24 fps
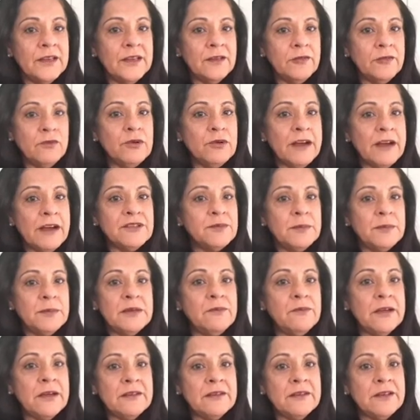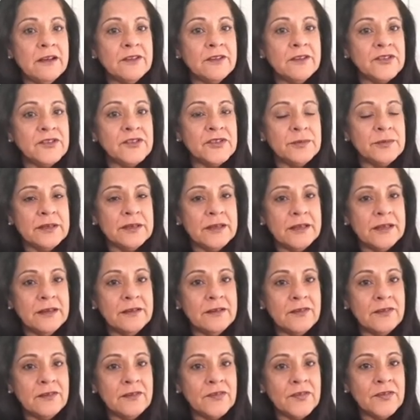you have to be where the customer
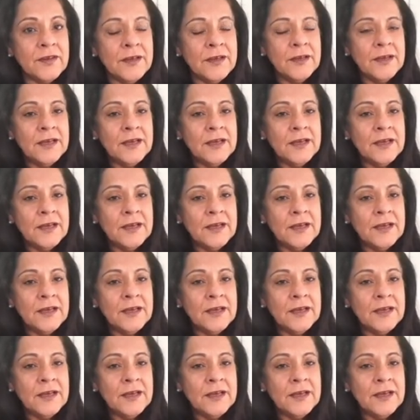is.